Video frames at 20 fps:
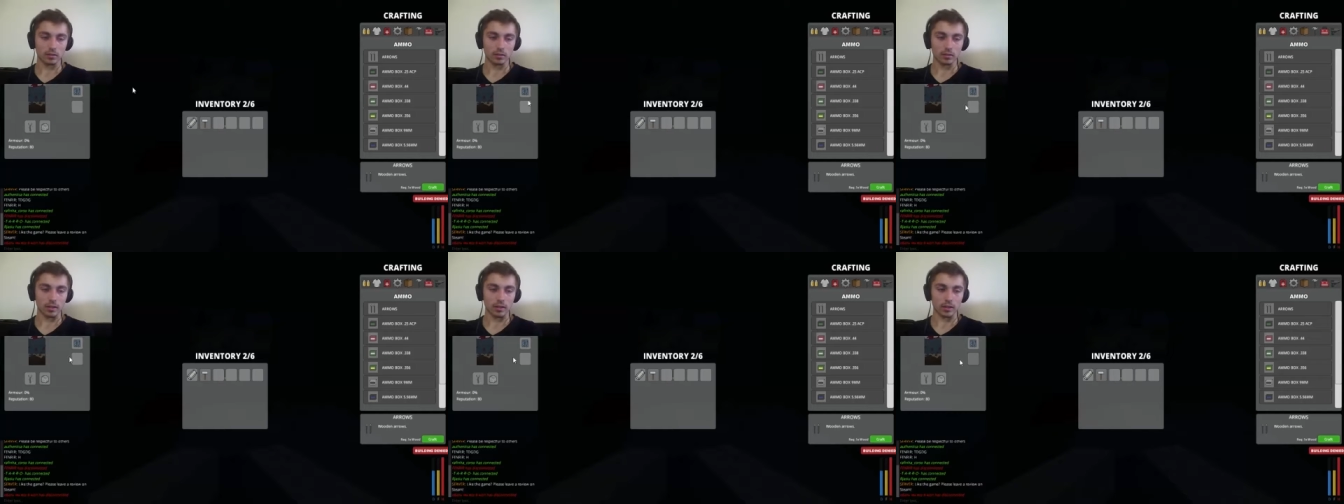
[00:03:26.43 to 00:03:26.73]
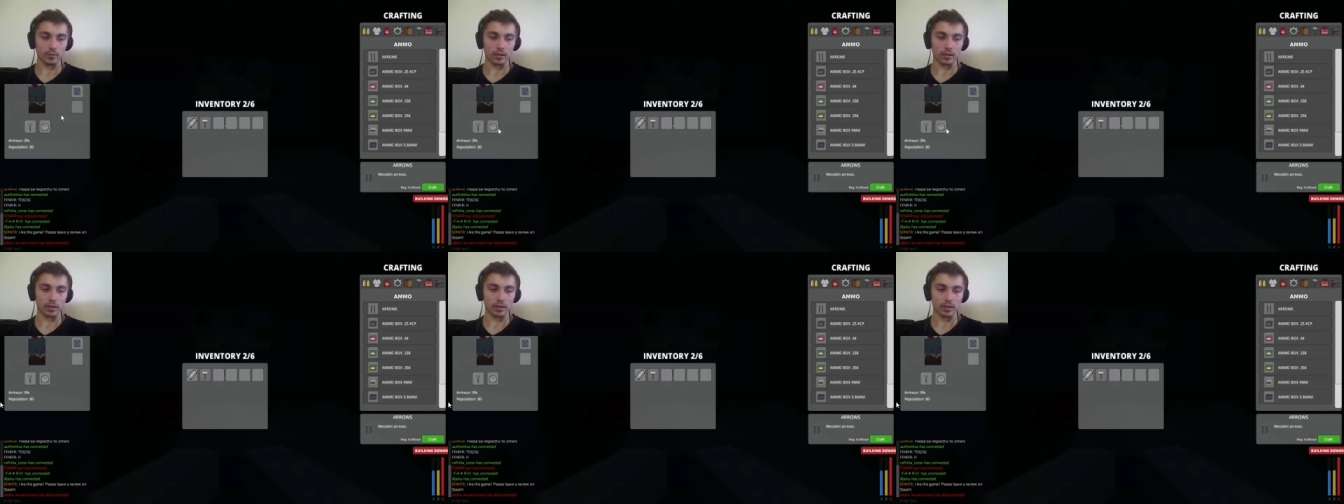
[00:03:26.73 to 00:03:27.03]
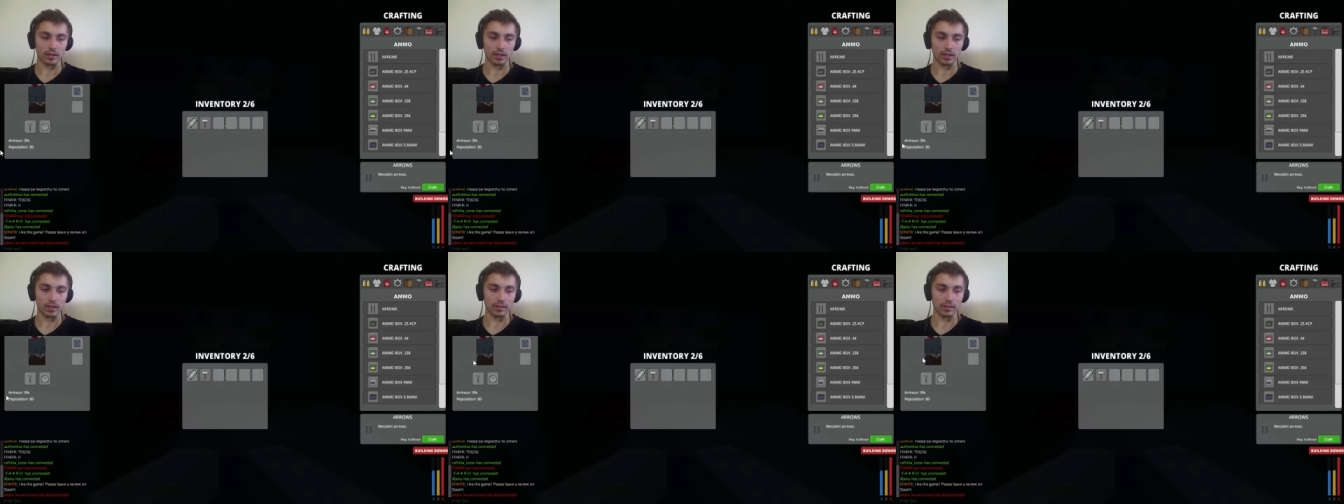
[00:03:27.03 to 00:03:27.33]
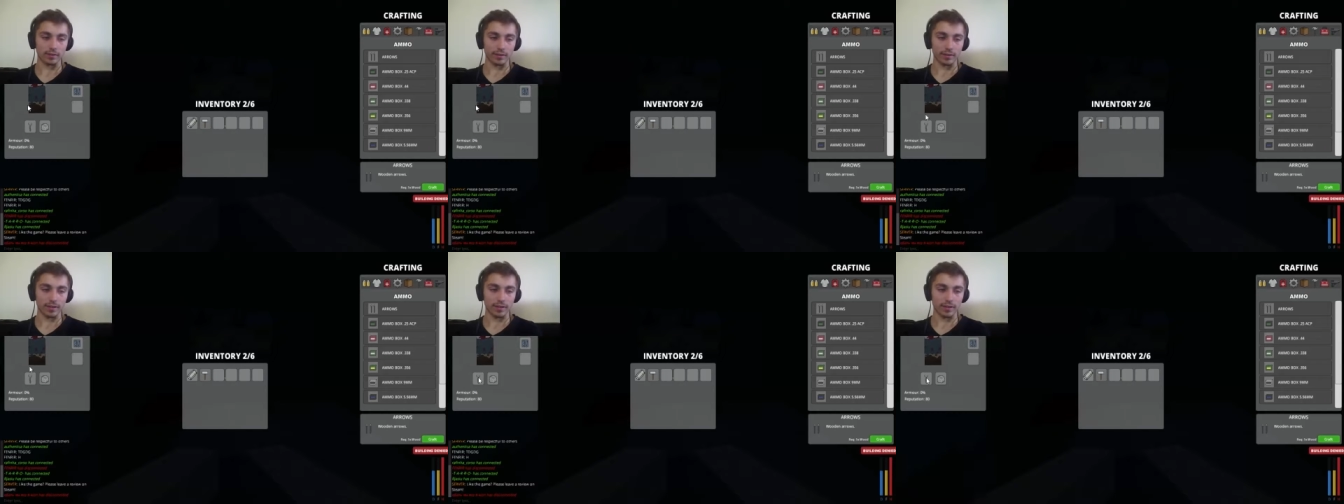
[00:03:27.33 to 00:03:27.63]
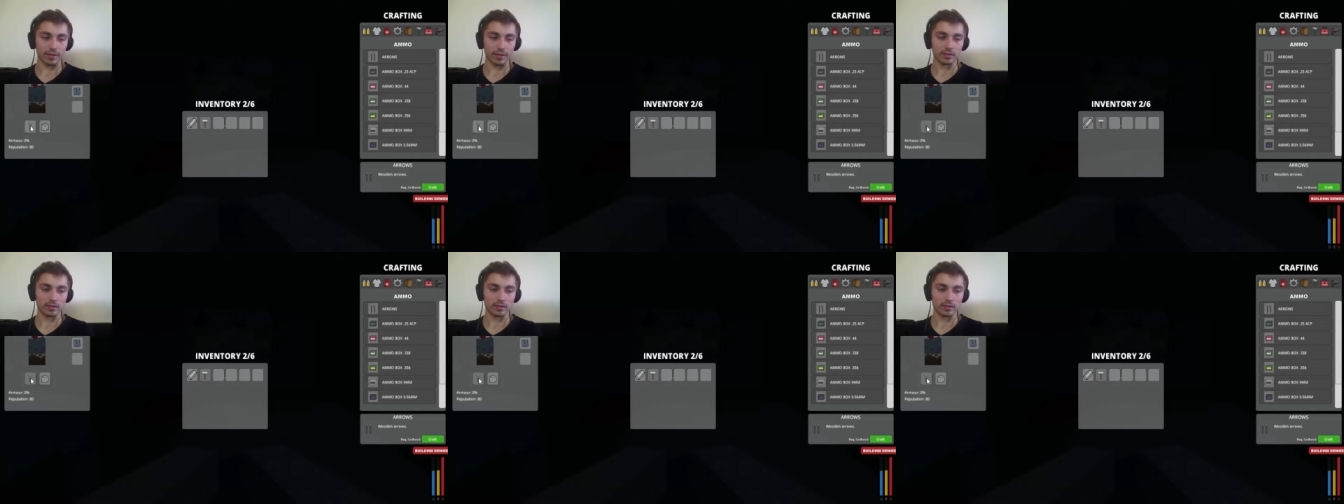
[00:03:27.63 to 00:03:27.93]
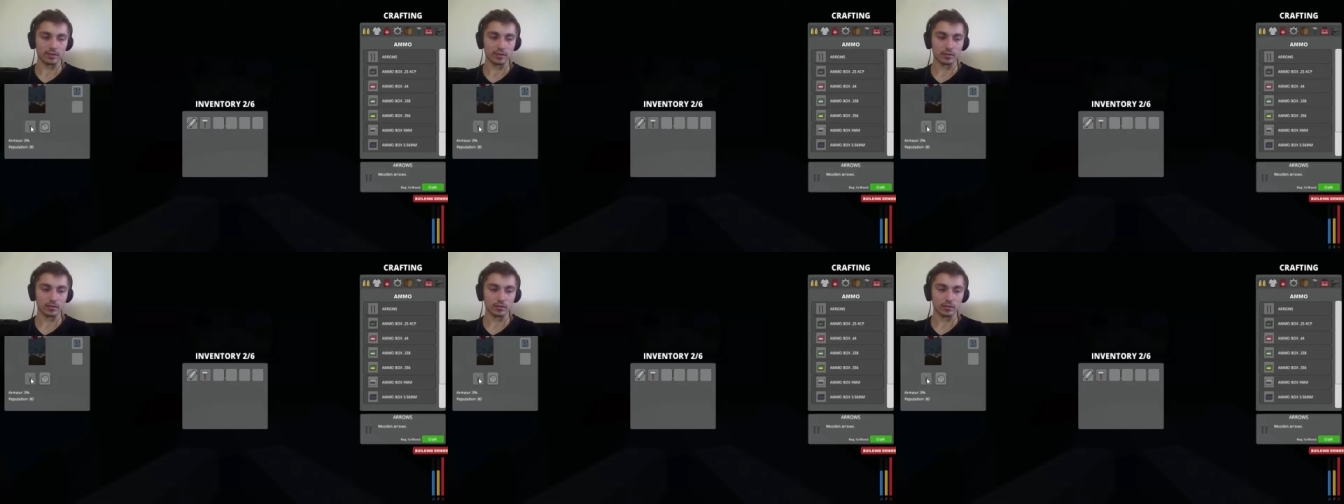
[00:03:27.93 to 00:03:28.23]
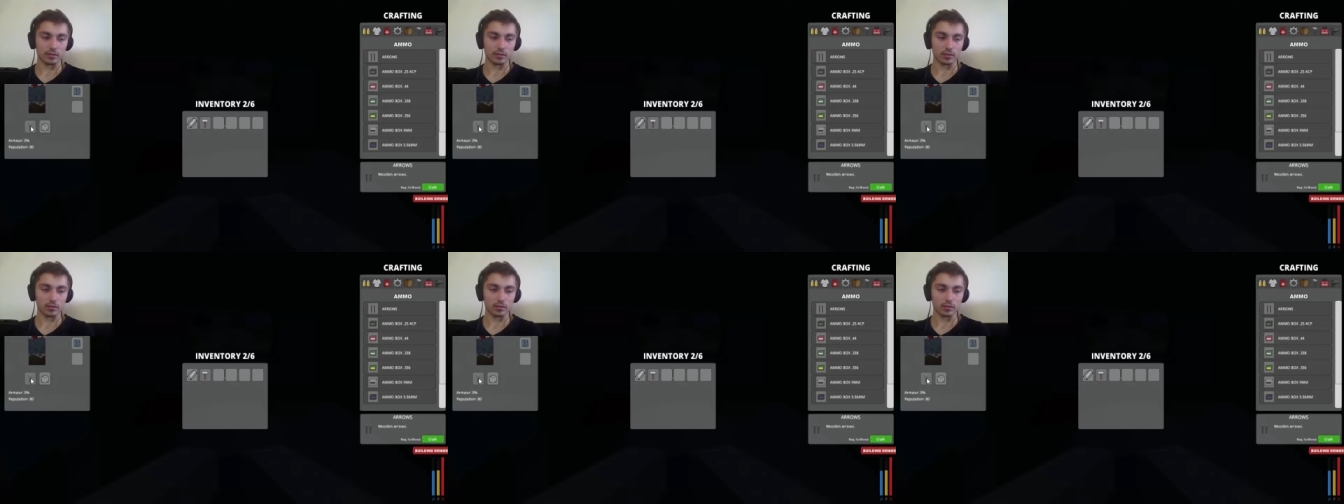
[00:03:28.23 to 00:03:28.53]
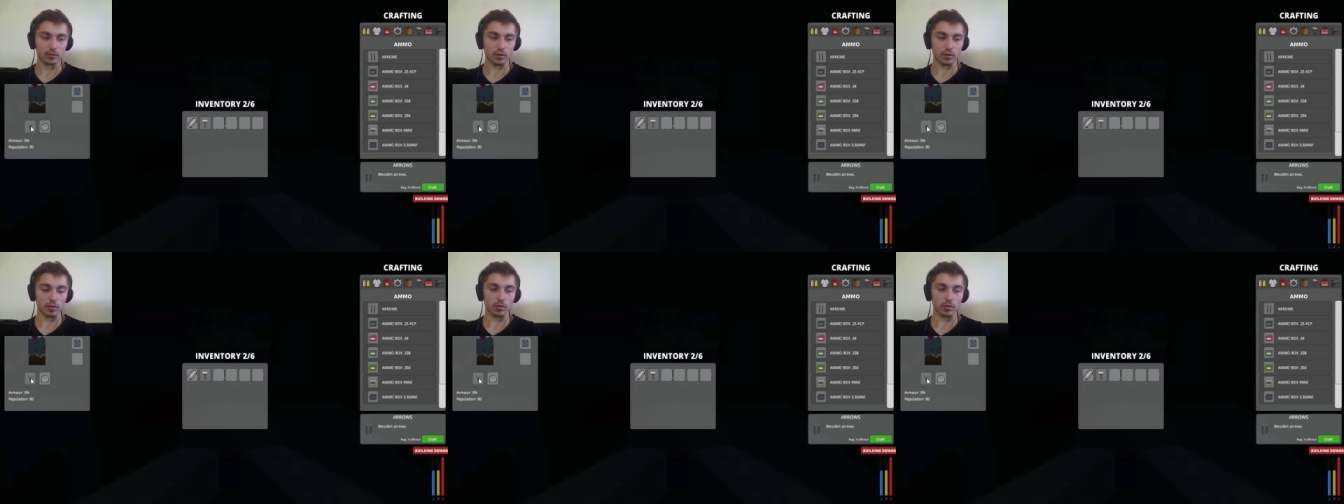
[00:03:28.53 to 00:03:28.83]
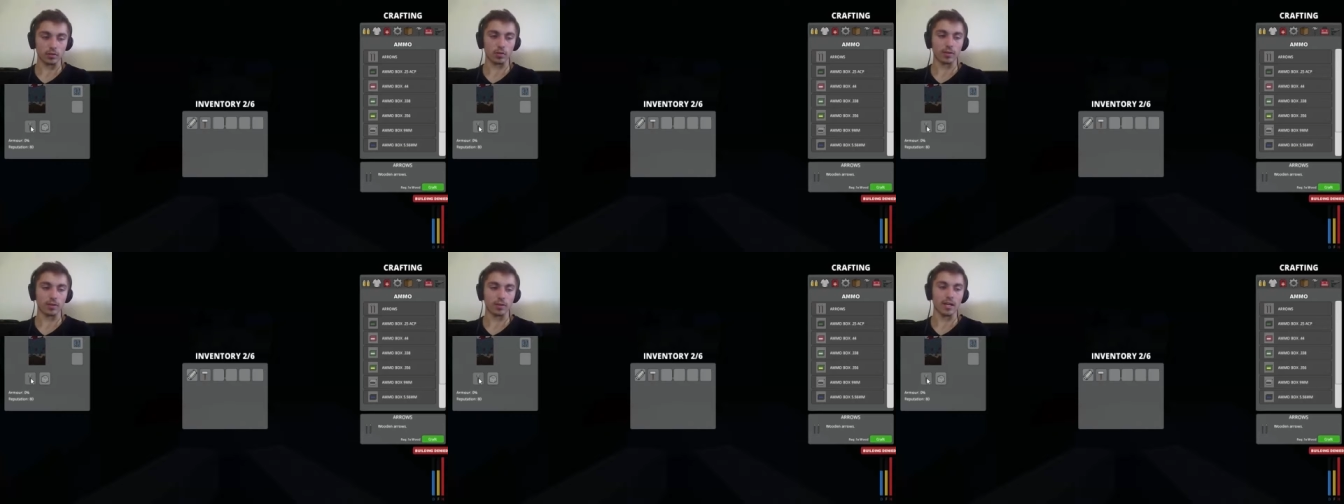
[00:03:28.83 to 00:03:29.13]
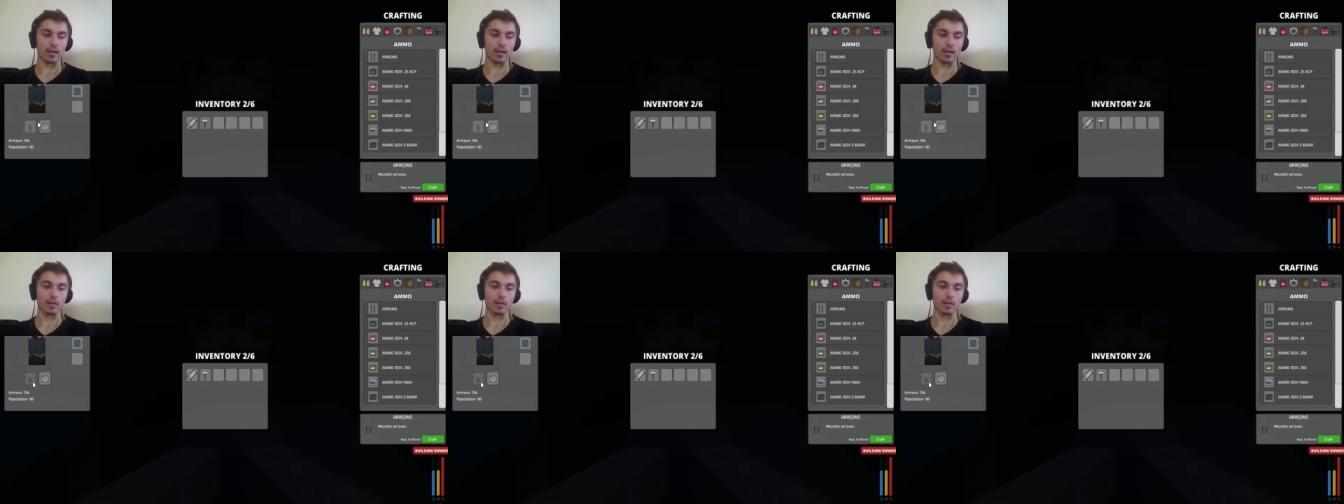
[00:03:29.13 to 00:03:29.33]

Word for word: Wait, if I click this. No, not that.